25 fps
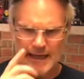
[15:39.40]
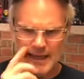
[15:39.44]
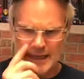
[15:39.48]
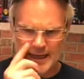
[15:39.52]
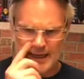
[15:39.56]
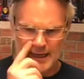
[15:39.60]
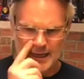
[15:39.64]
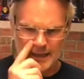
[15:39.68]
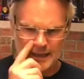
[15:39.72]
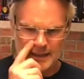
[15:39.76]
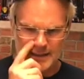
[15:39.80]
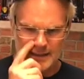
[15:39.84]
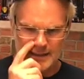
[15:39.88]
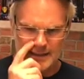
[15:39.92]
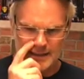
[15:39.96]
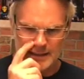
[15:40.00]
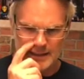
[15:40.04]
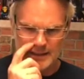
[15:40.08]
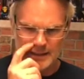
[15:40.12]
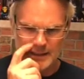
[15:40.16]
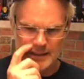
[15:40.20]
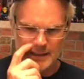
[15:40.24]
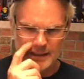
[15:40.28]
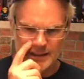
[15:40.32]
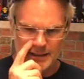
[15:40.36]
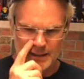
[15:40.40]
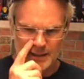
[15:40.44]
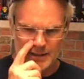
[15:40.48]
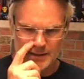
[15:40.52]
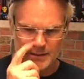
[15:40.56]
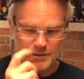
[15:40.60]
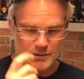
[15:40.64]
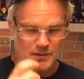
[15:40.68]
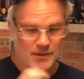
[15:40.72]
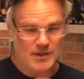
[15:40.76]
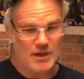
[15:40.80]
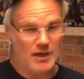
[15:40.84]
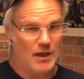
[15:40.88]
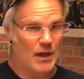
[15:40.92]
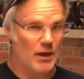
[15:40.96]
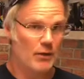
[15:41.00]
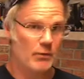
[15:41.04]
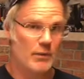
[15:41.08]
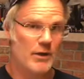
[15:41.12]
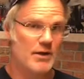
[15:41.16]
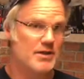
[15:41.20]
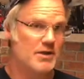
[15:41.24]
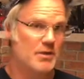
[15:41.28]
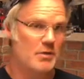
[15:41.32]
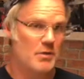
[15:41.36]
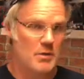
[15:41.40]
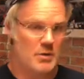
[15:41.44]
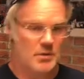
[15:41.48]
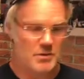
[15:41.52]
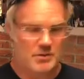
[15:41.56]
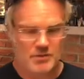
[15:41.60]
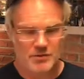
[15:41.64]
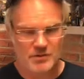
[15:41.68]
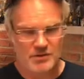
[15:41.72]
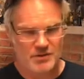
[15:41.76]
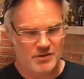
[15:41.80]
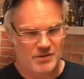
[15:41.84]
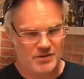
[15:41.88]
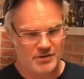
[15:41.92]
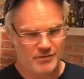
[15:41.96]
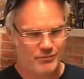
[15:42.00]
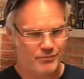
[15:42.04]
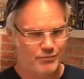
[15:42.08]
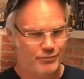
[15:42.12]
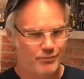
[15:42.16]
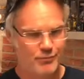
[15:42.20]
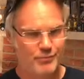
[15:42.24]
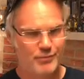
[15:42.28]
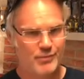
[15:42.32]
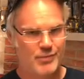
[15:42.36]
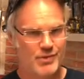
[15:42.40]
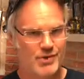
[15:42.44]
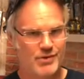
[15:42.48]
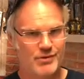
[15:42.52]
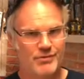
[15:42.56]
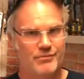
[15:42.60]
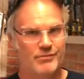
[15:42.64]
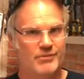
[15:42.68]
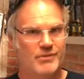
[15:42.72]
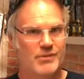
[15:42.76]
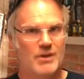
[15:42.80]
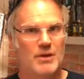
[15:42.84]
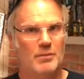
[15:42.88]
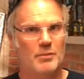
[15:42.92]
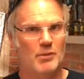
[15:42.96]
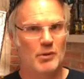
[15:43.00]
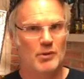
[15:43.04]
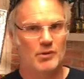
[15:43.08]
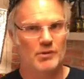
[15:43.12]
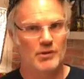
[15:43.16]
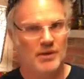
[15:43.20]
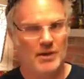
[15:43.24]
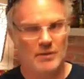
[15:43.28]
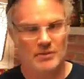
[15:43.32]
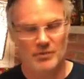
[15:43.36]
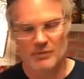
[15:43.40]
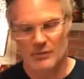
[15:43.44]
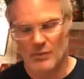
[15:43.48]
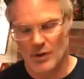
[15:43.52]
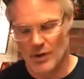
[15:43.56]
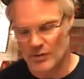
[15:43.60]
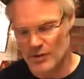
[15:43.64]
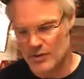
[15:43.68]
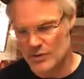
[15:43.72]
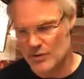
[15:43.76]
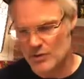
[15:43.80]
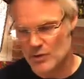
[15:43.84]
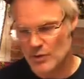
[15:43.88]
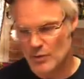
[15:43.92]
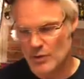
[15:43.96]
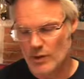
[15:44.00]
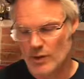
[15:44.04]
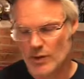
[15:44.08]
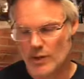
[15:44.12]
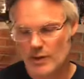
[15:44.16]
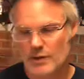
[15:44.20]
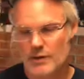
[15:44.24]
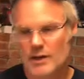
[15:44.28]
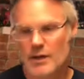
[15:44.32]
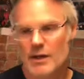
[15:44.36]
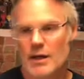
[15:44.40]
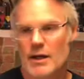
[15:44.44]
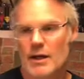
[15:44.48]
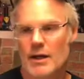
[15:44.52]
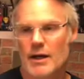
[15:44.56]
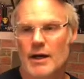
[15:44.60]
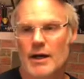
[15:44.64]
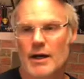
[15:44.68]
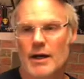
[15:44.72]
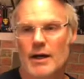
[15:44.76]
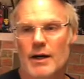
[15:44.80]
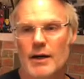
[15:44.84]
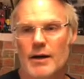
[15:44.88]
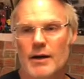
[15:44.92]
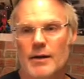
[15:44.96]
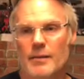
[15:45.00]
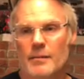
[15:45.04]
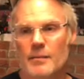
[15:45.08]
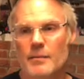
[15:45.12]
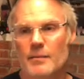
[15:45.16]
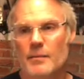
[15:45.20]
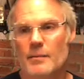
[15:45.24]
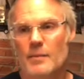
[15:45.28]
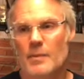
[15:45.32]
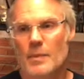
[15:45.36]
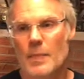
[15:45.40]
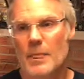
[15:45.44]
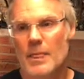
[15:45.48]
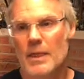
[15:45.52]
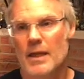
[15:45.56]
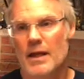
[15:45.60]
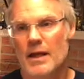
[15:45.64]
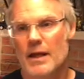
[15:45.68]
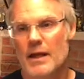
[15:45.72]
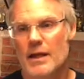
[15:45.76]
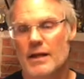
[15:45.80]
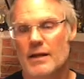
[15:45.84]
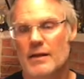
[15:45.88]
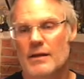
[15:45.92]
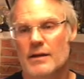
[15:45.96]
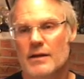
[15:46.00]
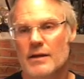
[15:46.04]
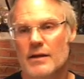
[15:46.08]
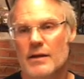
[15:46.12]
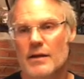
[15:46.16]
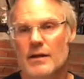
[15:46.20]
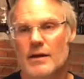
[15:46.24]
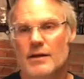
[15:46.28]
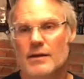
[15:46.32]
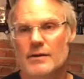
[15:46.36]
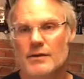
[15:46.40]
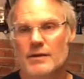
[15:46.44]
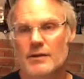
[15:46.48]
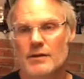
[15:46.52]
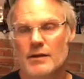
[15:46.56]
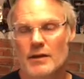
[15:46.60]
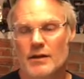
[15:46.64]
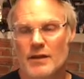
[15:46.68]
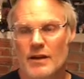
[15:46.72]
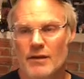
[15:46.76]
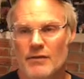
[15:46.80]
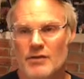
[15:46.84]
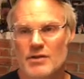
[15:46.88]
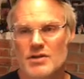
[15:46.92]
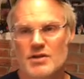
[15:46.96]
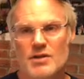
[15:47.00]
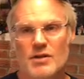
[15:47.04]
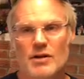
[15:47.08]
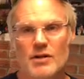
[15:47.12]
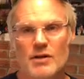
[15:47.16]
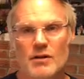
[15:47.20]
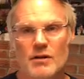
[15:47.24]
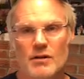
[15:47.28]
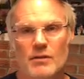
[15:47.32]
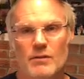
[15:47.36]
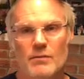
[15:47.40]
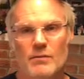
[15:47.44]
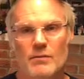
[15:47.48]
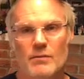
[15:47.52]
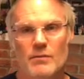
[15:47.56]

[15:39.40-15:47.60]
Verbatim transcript: and uh, and so you got to rescue her. So it's a typical type of Mario storyline, um, and uh, the levels are